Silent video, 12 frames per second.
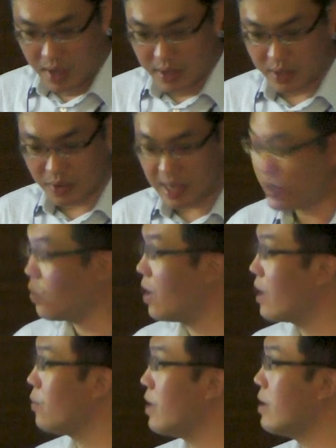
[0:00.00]
So that's
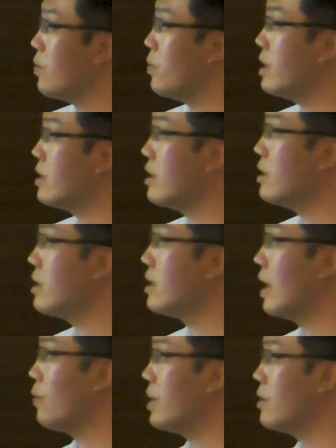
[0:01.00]
why we
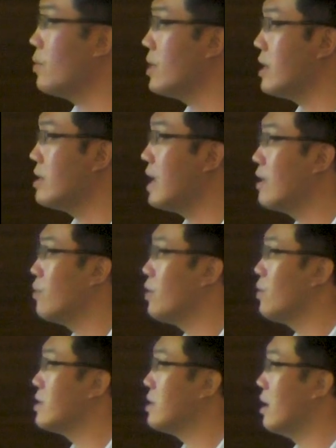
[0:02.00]
decided to
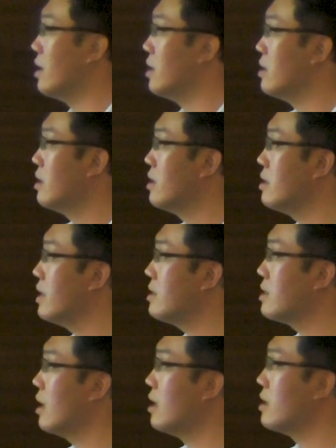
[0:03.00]
use
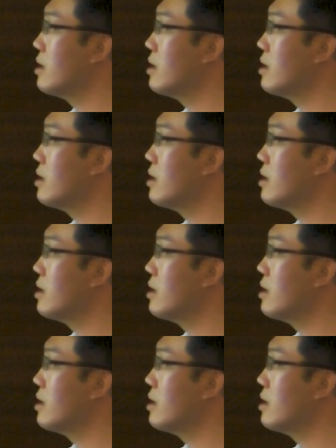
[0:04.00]
this